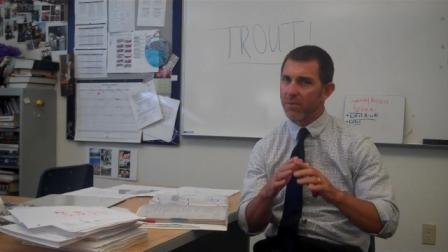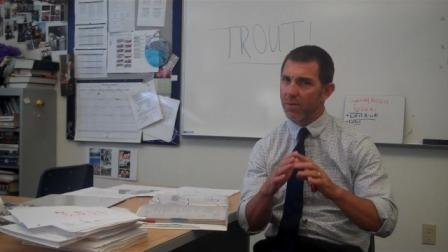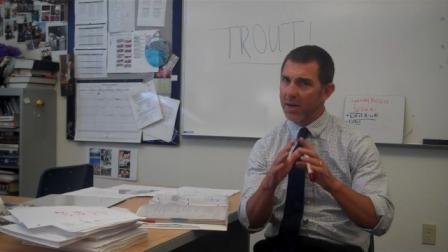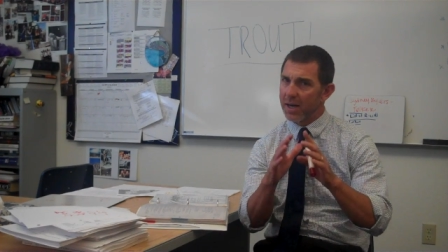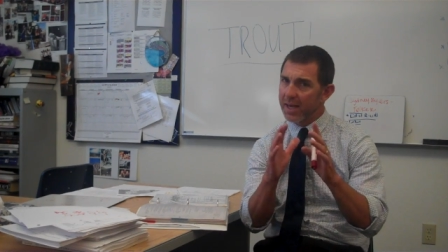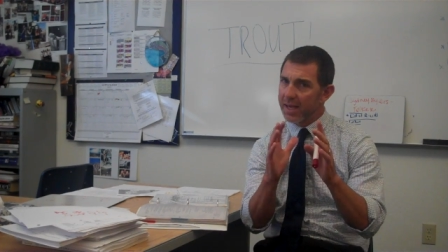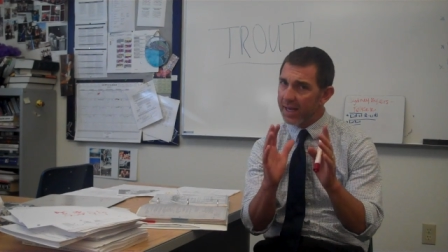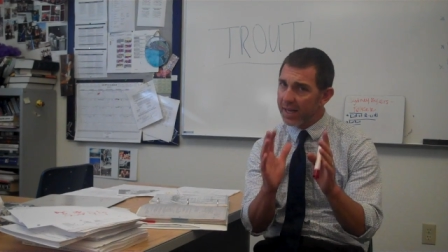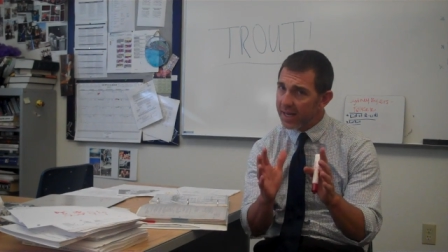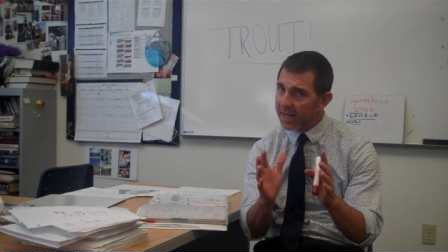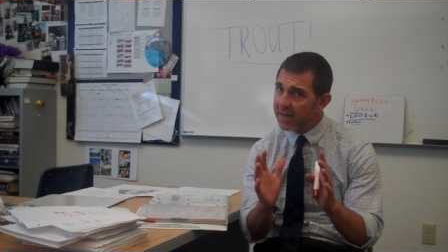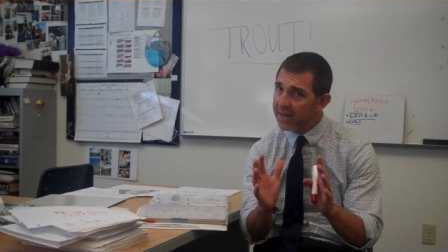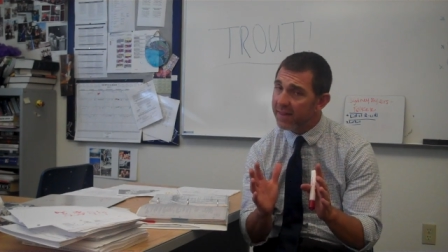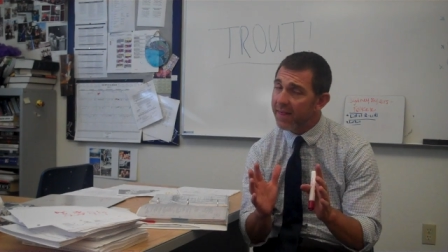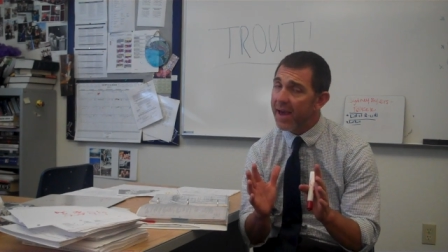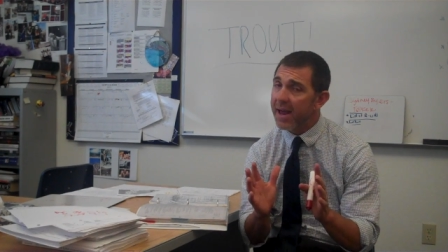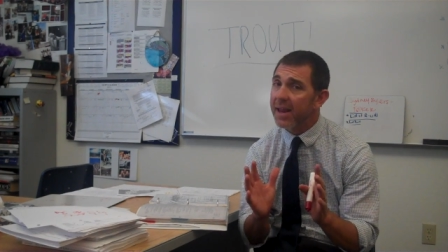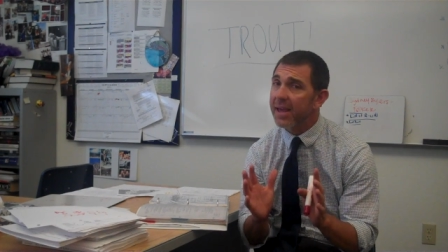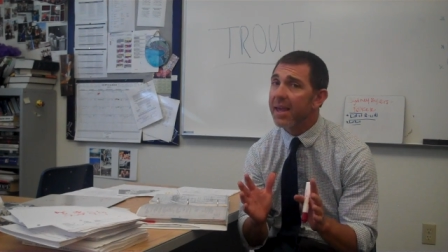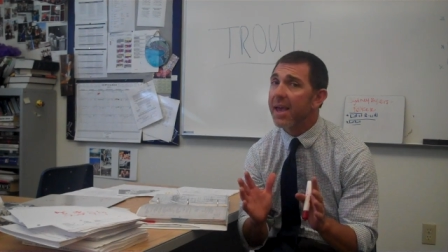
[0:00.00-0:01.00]
We're going to get into
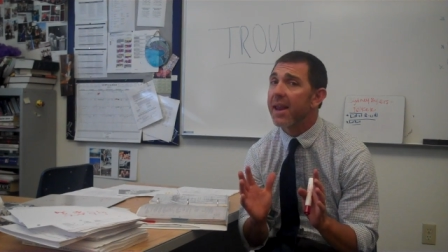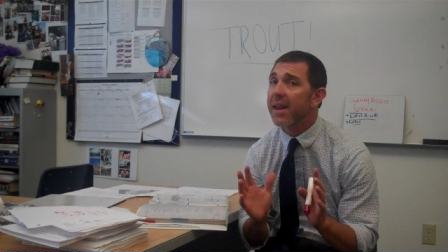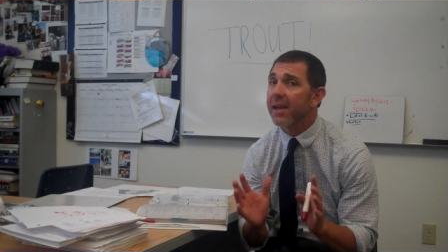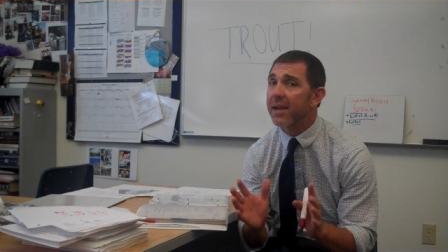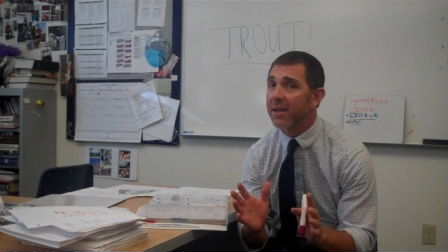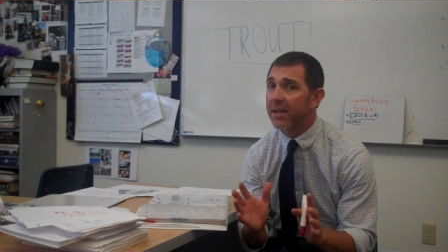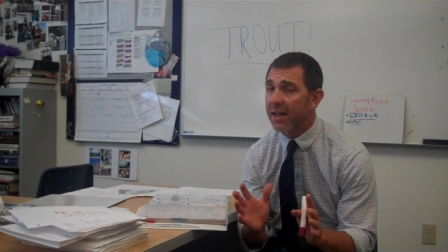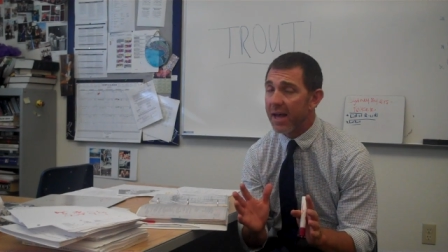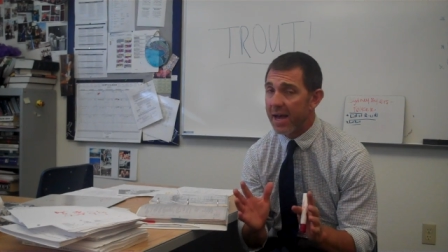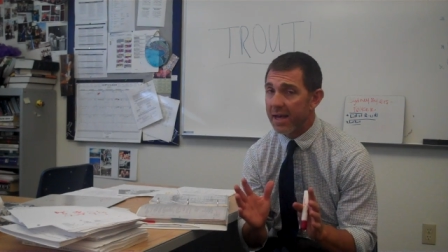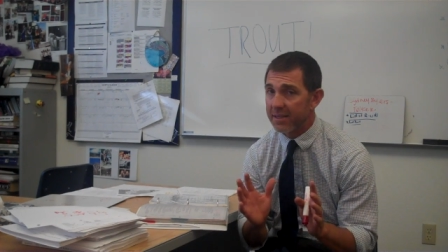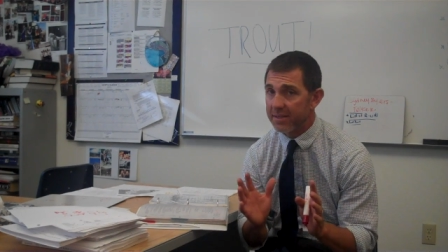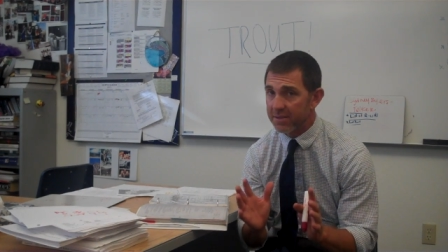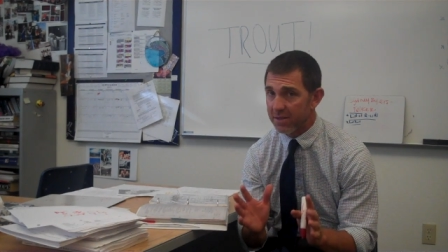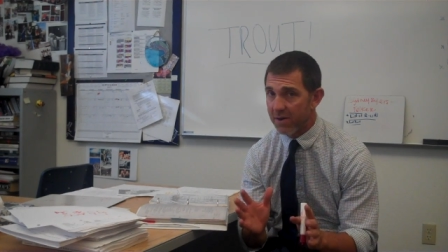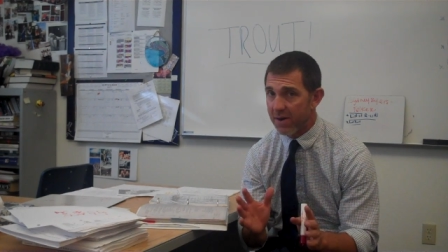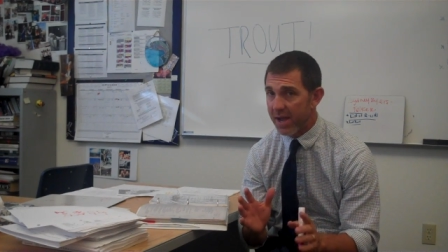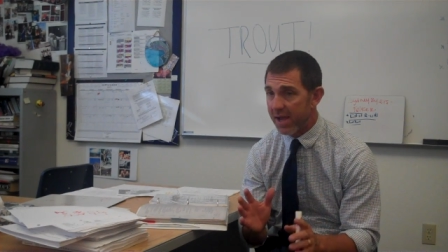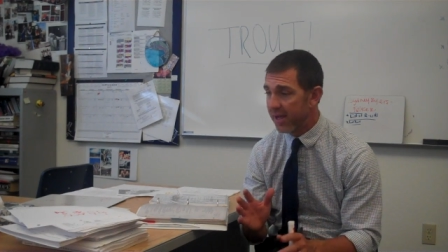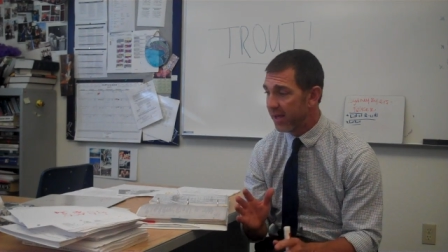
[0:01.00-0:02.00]
that again in
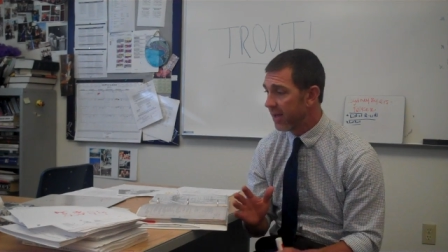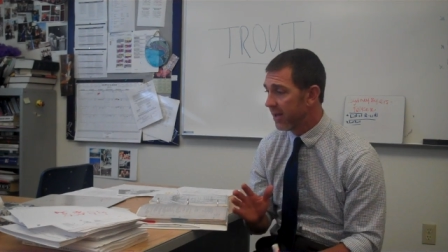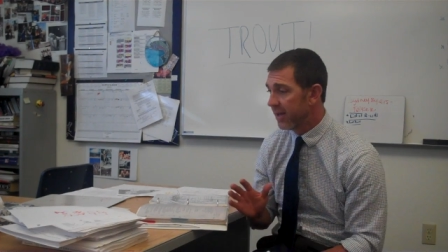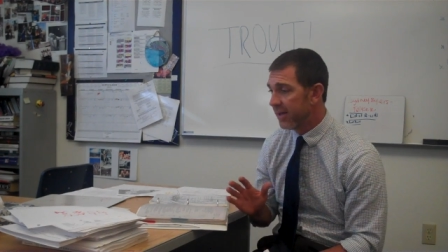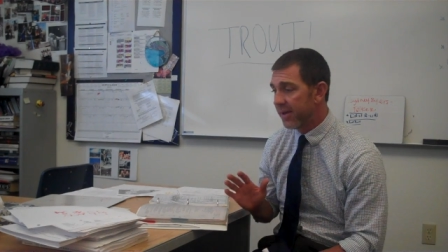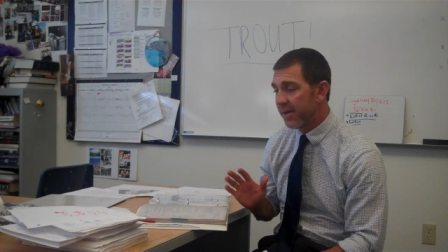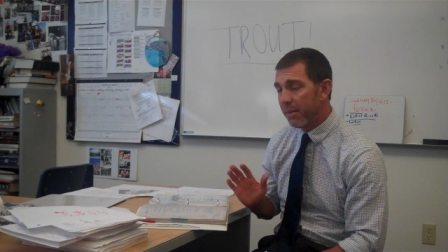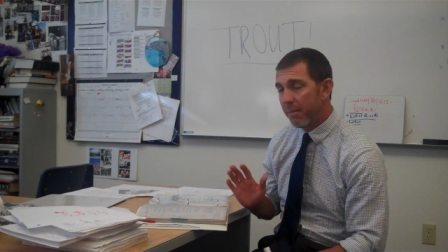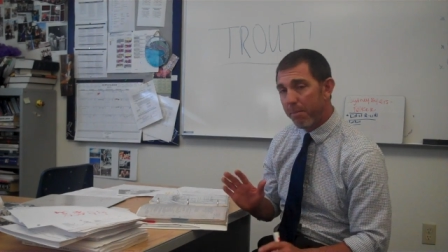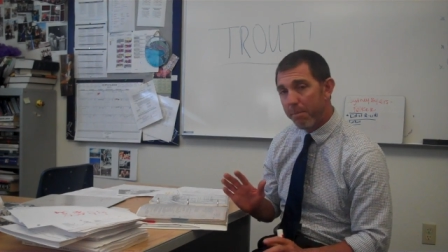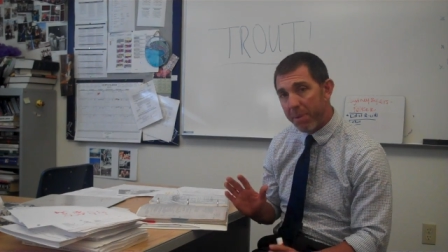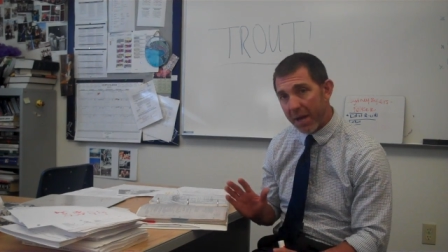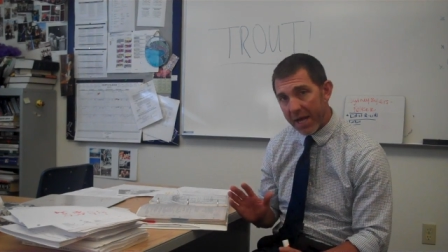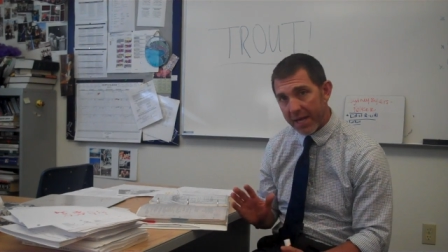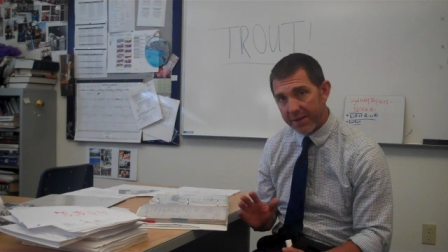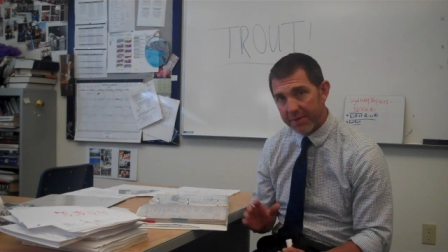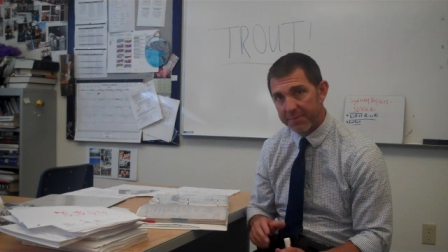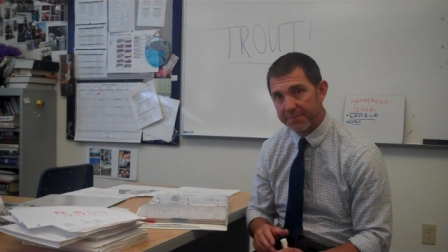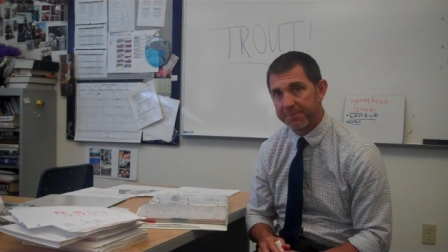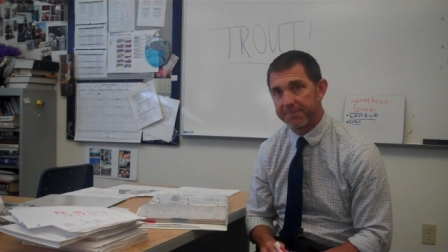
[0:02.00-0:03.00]
class, all right?
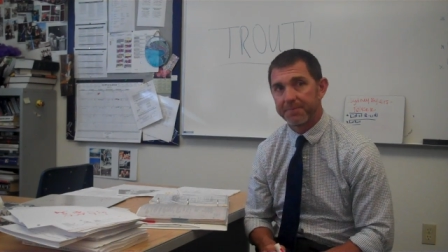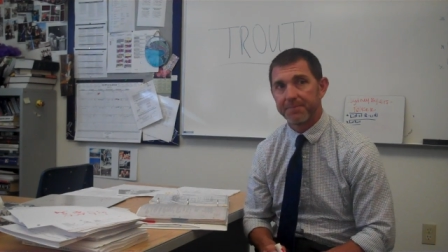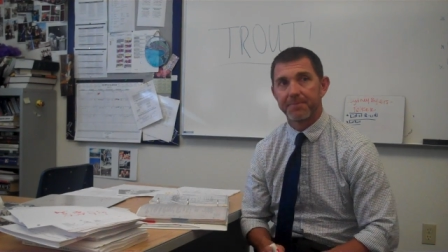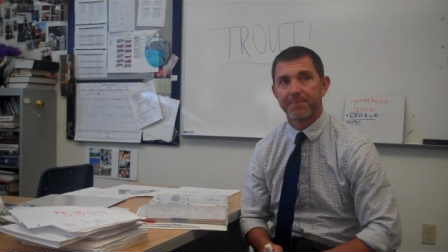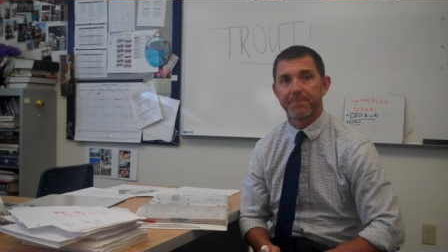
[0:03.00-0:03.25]
But